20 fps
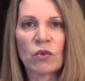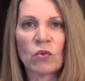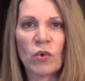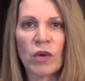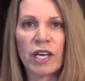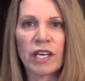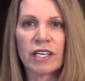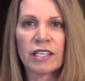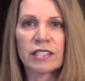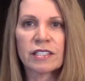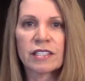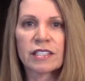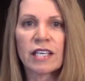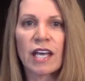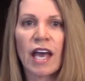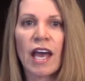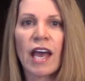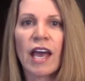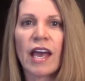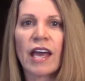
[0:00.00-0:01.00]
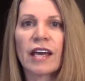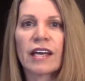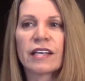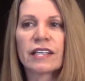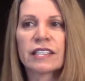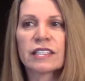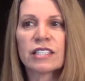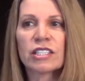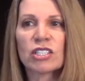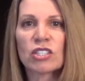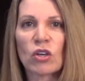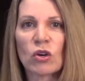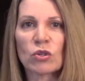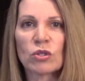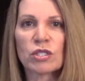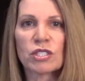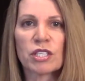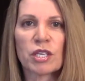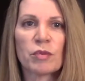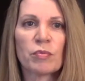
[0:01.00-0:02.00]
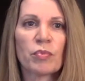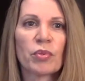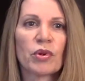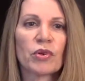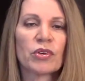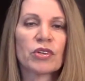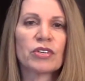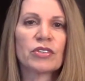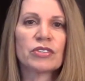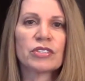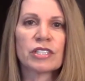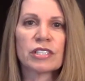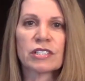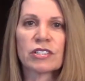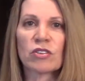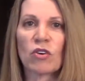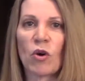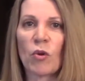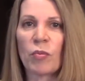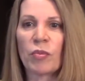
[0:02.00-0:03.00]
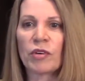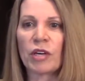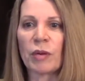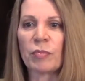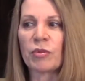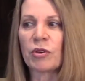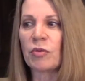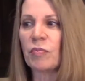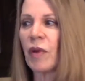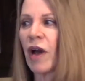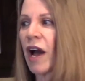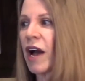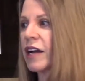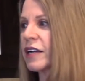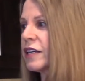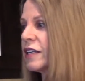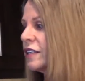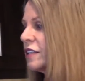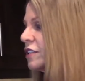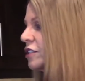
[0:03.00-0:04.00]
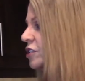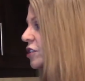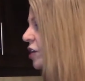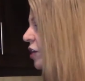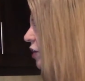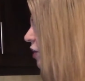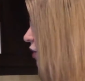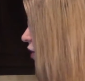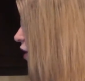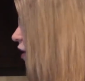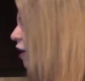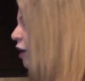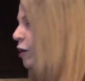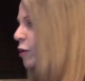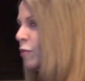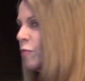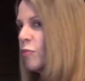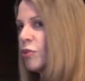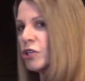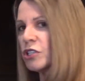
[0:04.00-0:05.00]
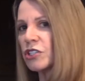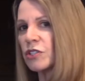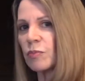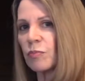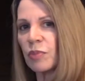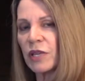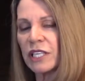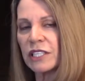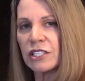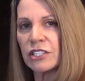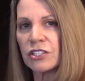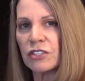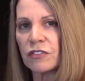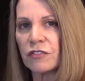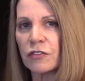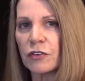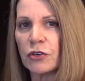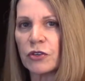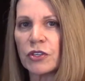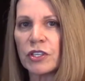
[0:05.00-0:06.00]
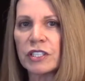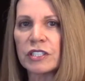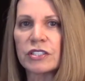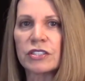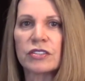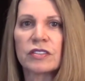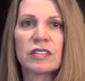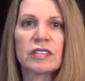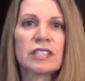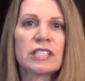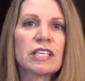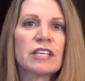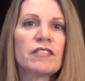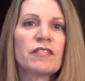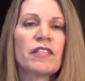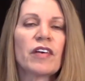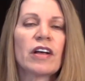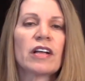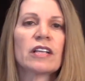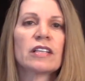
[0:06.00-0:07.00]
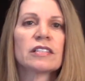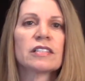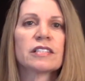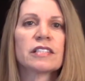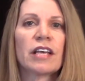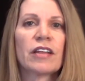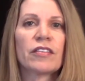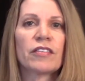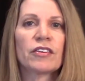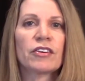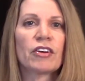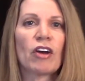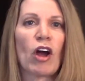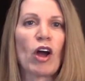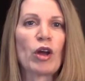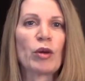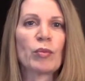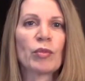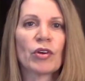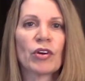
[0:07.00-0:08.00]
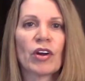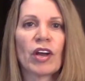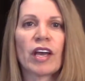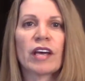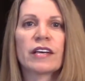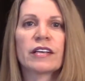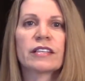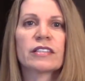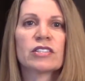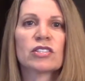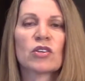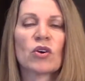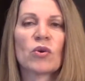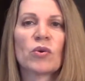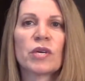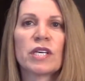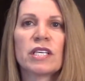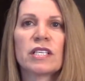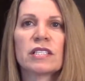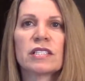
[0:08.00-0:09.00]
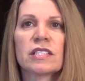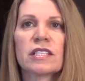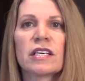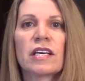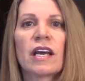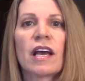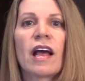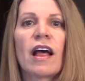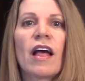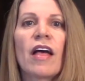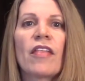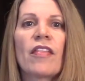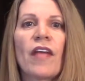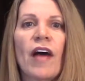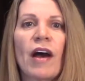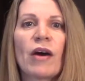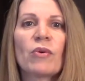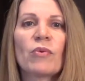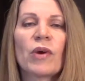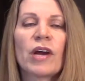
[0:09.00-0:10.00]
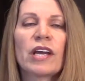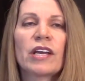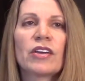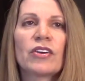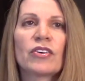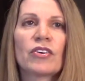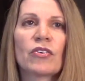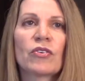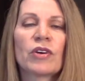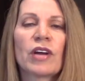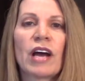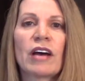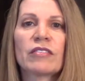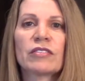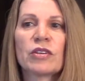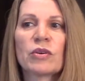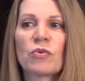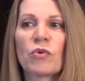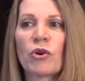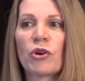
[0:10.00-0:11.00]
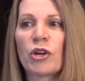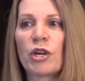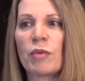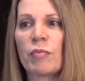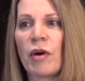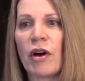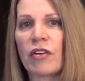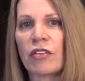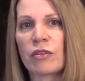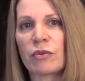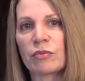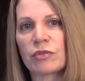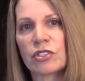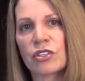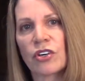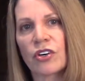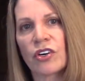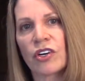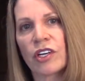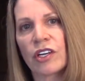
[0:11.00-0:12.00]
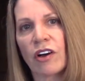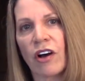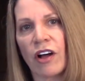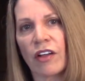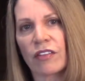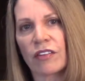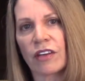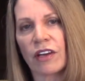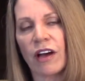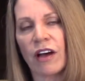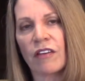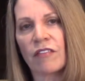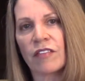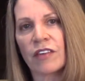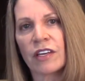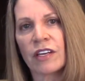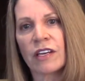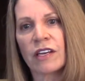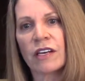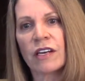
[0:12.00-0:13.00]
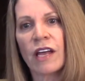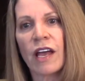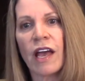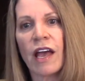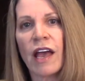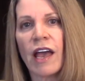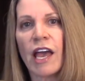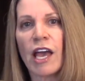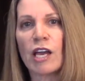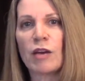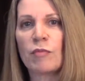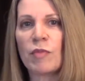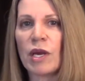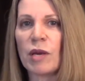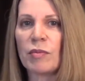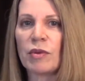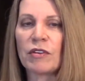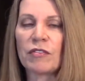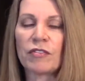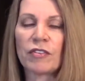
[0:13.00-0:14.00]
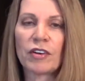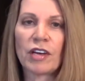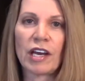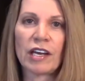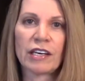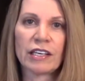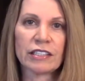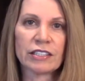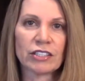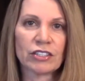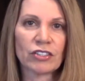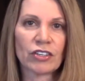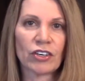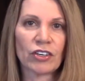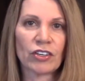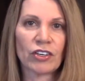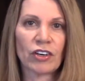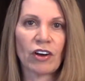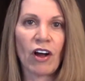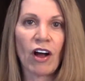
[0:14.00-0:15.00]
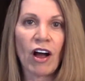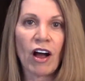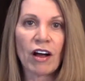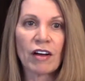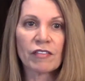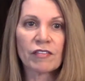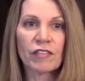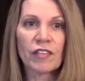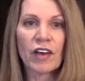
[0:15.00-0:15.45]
wings, and it's so simple. You just open up your package, place your food into the T-fal, set the timer, and it's so easy. That way you don't have to worry about them turning on the oven and maybe forgetting to turn it off,